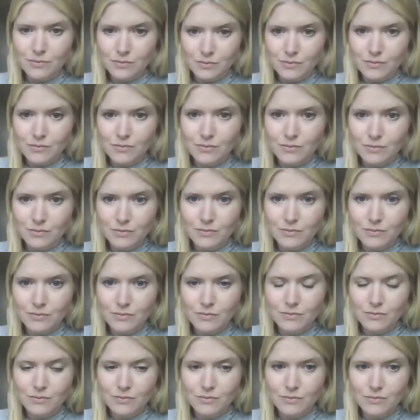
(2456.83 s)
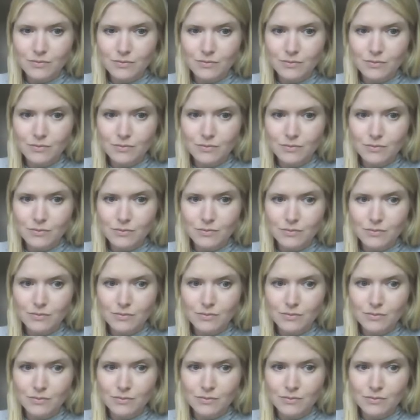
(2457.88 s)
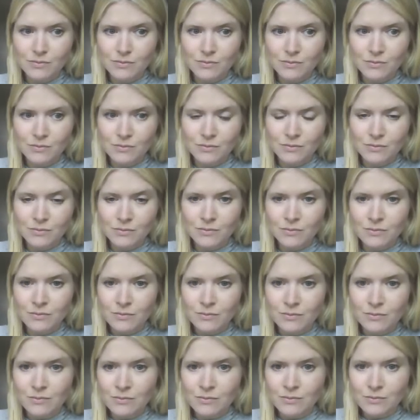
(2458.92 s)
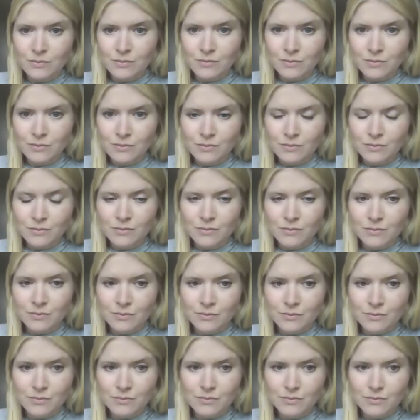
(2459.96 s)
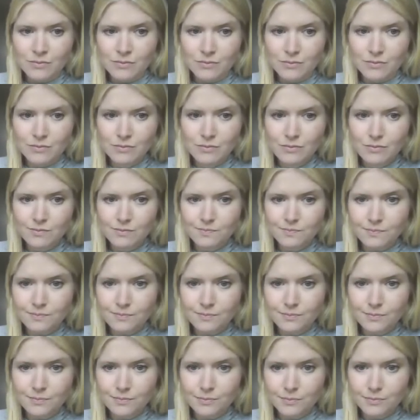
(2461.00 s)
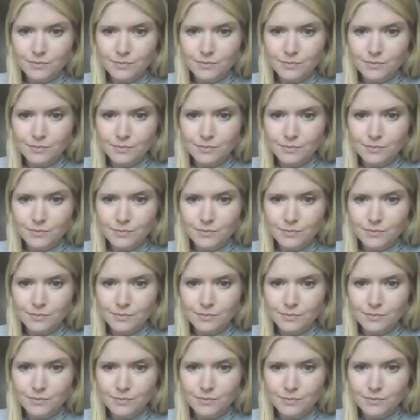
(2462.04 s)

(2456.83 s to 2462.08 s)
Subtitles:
This person isn't speaking.